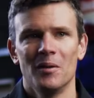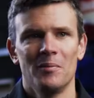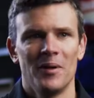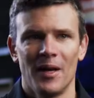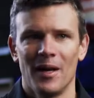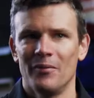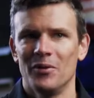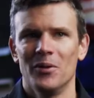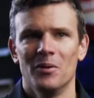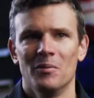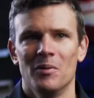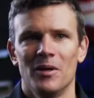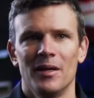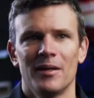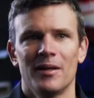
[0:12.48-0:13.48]
let me have a
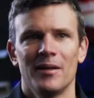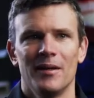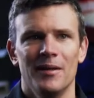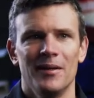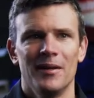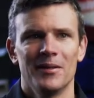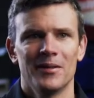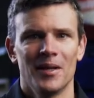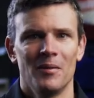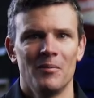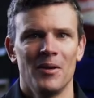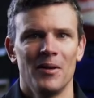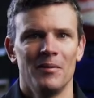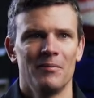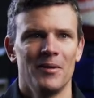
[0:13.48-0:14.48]
dirt bike at that time.
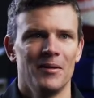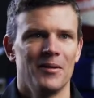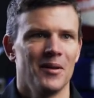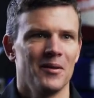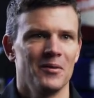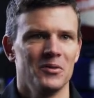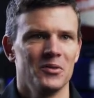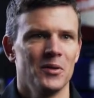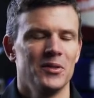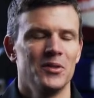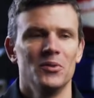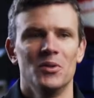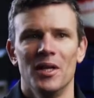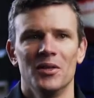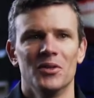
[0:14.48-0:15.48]
They, they thought it was way
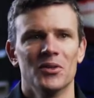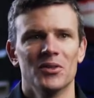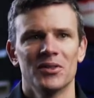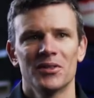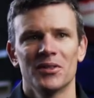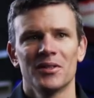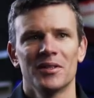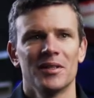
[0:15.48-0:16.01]
too dangerous.